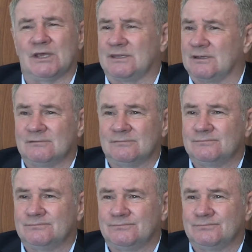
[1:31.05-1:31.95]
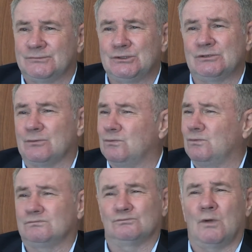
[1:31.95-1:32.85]
hit it. Just,
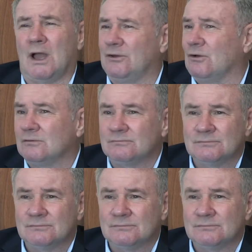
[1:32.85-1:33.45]
why not?